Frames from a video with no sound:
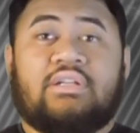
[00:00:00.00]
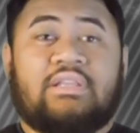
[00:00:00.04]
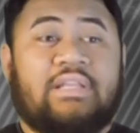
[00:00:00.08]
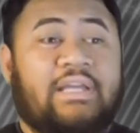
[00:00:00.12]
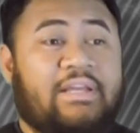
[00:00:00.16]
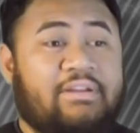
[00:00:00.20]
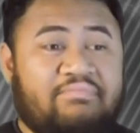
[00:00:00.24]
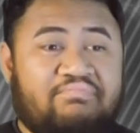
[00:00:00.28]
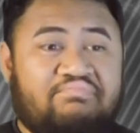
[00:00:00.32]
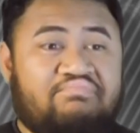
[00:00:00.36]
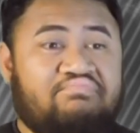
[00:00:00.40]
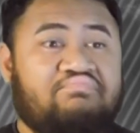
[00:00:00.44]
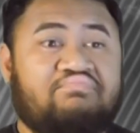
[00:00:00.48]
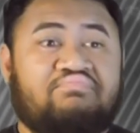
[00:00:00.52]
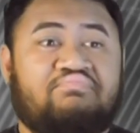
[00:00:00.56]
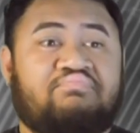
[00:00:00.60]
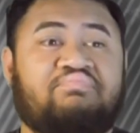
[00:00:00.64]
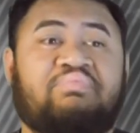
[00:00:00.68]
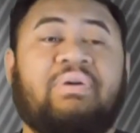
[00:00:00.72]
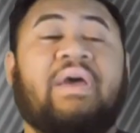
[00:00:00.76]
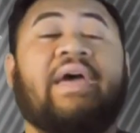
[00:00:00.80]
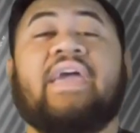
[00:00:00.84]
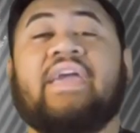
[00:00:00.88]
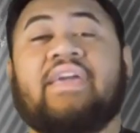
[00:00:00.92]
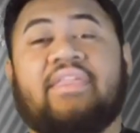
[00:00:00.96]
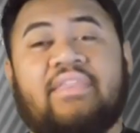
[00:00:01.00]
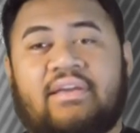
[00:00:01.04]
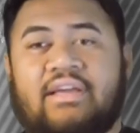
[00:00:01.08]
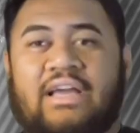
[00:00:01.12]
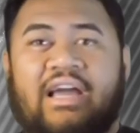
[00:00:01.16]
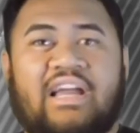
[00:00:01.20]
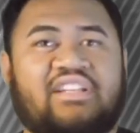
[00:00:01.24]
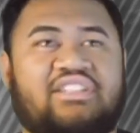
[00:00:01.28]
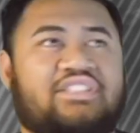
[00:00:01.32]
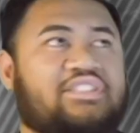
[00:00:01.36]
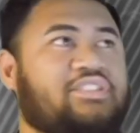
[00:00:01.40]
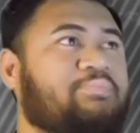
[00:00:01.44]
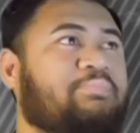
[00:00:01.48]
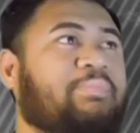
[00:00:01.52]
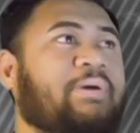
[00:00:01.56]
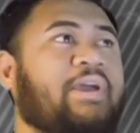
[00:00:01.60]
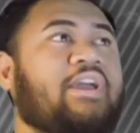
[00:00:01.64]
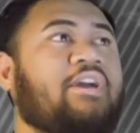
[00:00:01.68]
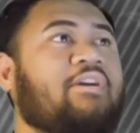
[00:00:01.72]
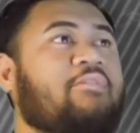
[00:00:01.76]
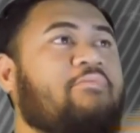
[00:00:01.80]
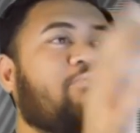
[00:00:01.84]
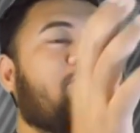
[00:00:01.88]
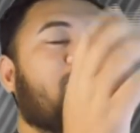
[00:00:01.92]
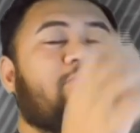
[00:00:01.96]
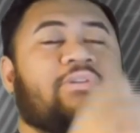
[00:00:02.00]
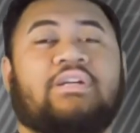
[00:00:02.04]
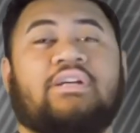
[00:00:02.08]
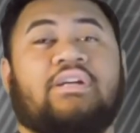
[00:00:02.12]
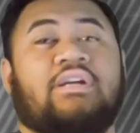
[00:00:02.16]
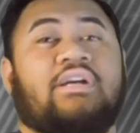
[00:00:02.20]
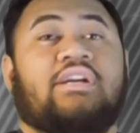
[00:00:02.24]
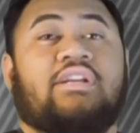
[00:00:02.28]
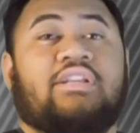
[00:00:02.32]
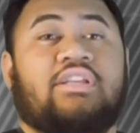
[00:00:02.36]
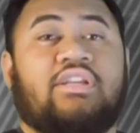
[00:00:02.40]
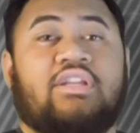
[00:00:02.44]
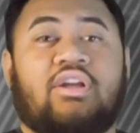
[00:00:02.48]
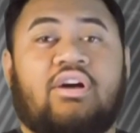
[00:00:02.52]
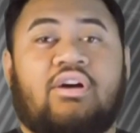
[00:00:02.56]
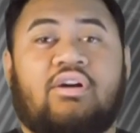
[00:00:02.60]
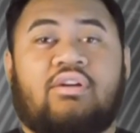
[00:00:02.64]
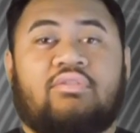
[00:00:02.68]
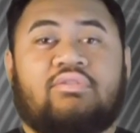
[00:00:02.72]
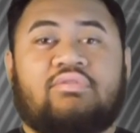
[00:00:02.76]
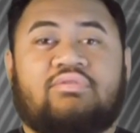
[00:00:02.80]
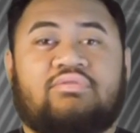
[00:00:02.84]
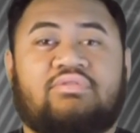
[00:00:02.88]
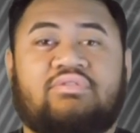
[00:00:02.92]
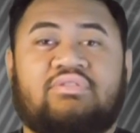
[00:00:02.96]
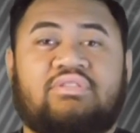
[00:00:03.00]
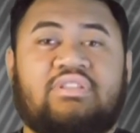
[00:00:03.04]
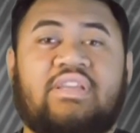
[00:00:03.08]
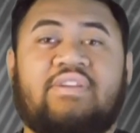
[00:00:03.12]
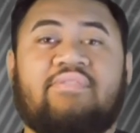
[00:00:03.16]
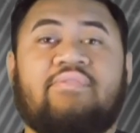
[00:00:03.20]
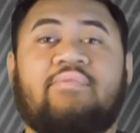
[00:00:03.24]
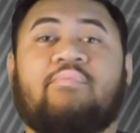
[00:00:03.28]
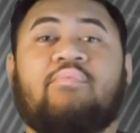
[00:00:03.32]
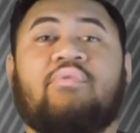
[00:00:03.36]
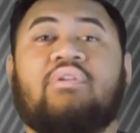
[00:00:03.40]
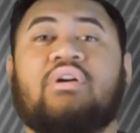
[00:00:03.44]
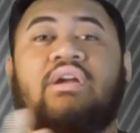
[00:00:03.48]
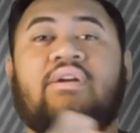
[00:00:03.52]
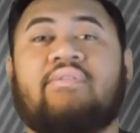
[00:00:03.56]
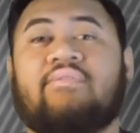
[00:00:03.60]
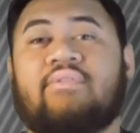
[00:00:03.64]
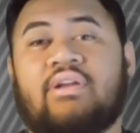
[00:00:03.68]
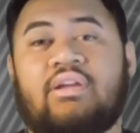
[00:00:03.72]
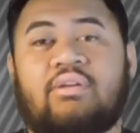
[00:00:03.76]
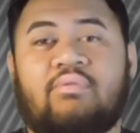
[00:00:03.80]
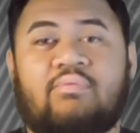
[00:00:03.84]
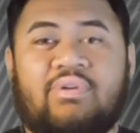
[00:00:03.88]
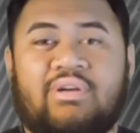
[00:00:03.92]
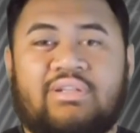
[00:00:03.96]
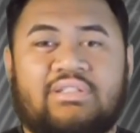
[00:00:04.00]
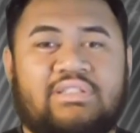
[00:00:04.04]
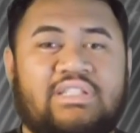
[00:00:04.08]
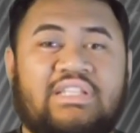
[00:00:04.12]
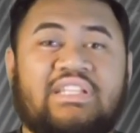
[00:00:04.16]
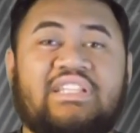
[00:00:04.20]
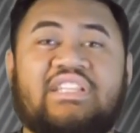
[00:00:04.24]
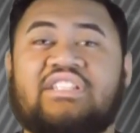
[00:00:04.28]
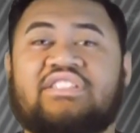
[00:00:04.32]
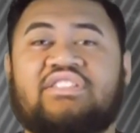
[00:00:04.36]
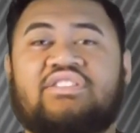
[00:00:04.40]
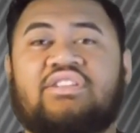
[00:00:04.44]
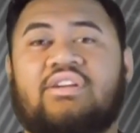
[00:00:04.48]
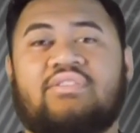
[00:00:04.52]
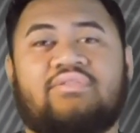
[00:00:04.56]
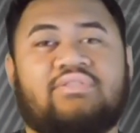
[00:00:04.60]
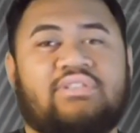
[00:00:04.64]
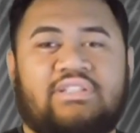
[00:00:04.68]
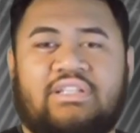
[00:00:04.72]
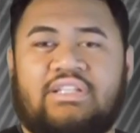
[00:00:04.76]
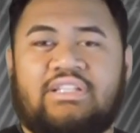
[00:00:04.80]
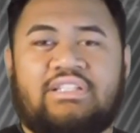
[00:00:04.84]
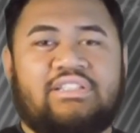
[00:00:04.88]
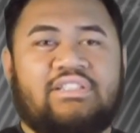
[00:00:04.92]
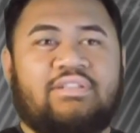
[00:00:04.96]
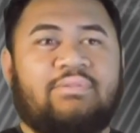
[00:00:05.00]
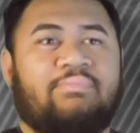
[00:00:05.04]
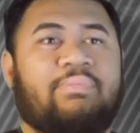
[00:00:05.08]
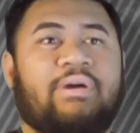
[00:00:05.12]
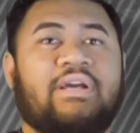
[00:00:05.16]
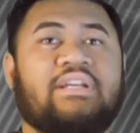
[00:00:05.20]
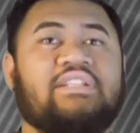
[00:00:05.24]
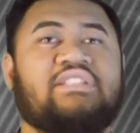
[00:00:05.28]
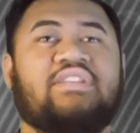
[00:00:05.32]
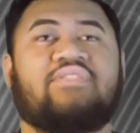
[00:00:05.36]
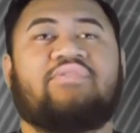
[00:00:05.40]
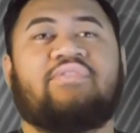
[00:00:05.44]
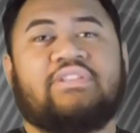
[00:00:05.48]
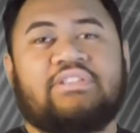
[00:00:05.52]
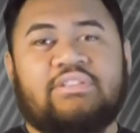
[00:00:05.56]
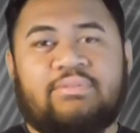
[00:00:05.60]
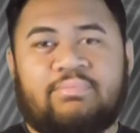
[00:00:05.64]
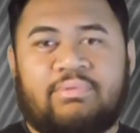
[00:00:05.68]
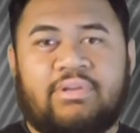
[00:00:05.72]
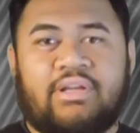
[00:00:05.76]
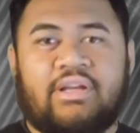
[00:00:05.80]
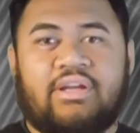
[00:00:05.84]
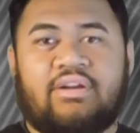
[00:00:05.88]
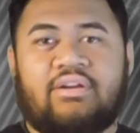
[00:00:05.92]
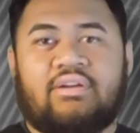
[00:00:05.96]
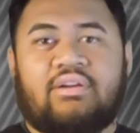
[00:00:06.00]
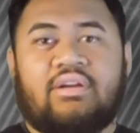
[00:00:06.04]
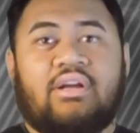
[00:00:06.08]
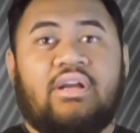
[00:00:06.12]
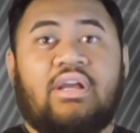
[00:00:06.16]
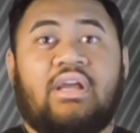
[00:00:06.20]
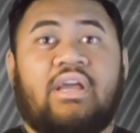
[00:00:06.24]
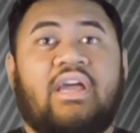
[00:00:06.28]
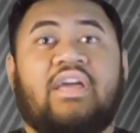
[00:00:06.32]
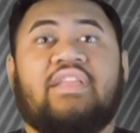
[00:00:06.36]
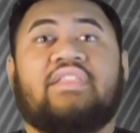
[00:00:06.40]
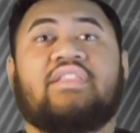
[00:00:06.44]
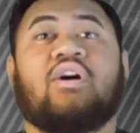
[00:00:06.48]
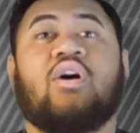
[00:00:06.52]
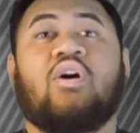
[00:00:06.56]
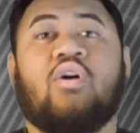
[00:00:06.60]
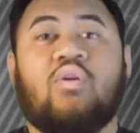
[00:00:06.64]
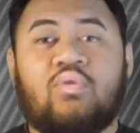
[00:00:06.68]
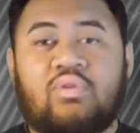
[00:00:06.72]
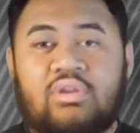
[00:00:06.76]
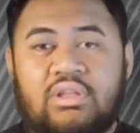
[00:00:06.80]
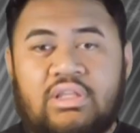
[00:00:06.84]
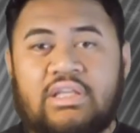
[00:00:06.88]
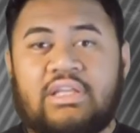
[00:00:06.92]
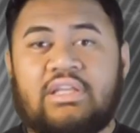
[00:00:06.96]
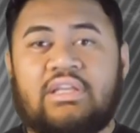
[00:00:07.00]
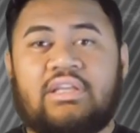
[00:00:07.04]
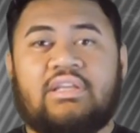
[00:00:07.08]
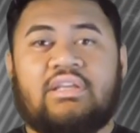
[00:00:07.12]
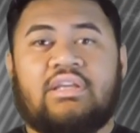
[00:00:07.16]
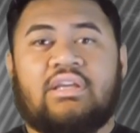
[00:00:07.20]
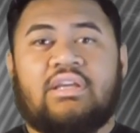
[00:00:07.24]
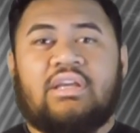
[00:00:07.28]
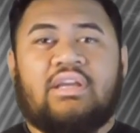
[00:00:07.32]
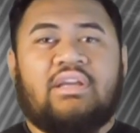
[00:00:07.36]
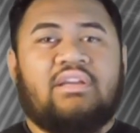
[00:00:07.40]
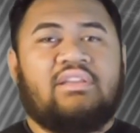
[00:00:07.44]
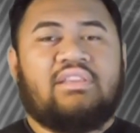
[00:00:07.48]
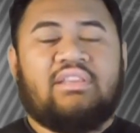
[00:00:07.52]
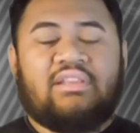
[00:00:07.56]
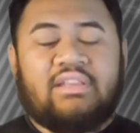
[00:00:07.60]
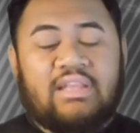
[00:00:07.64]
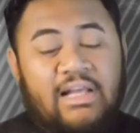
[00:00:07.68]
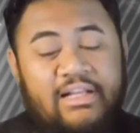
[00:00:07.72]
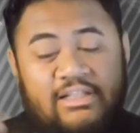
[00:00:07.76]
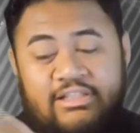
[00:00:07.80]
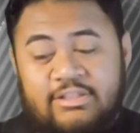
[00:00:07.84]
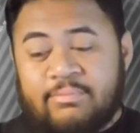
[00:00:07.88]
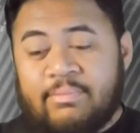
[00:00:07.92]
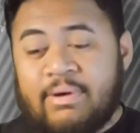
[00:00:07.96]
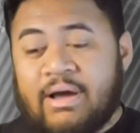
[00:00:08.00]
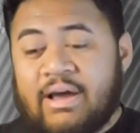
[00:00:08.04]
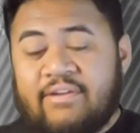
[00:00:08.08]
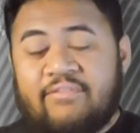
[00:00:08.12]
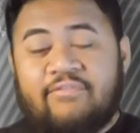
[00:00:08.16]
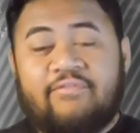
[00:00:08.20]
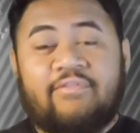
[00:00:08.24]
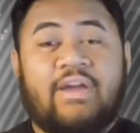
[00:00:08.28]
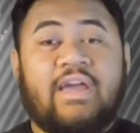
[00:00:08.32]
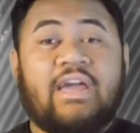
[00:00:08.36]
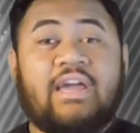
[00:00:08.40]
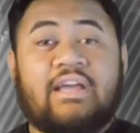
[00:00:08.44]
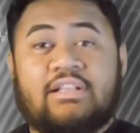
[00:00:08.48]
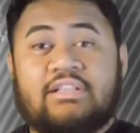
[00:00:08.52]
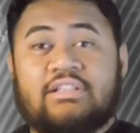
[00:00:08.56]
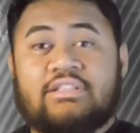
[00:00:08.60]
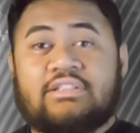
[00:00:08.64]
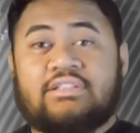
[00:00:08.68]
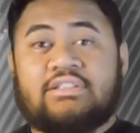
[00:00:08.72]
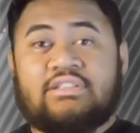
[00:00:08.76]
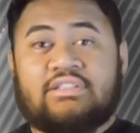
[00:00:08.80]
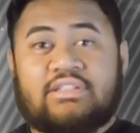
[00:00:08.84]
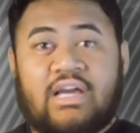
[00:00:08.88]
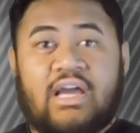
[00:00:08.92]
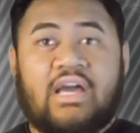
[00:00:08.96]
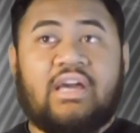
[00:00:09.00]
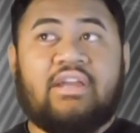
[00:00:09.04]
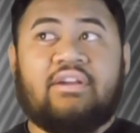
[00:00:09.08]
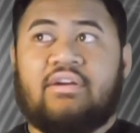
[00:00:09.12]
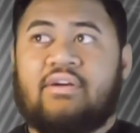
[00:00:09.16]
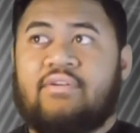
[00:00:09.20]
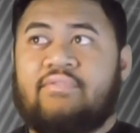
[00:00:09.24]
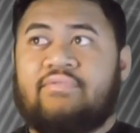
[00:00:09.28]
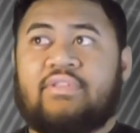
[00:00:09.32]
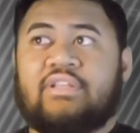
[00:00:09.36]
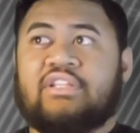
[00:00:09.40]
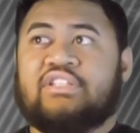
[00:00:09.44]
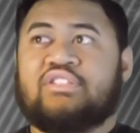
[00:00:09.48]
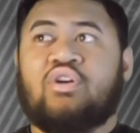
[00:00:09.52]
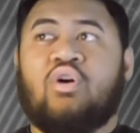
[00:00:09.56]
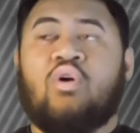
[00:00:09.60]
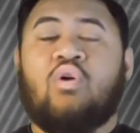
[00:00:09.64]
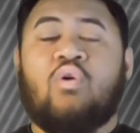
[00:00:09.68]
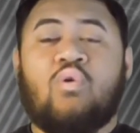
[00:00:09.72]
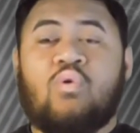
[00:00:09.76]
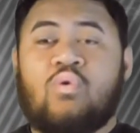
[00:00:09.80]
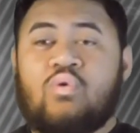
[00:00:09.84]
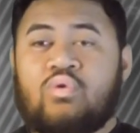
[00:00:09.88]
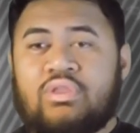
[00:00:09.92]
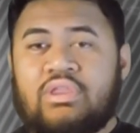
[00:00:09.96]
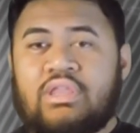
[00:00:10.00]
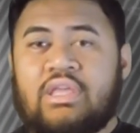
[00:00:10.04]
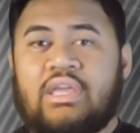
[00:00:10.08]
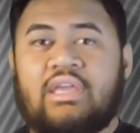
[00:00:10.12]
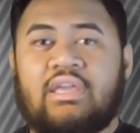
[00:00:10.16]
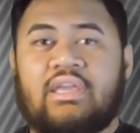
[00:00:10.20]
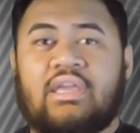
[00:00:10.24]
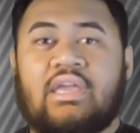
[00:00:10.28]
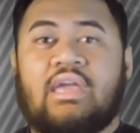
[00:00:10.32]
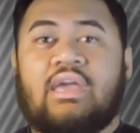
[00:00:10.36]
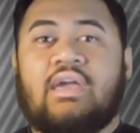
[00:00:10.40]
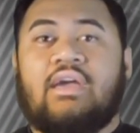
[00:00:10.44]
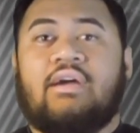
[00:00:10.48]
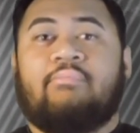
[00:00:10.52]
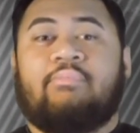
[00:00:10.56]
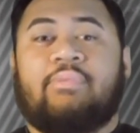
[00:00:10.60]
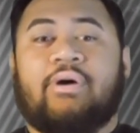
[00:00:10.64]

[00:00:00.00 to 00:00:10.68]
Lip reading: Like, pay the guy. Just pay him, you know, give him whatever he wants. He deserves it. He's the best defensive player in the whole league, and that's my fan side of this whole thing.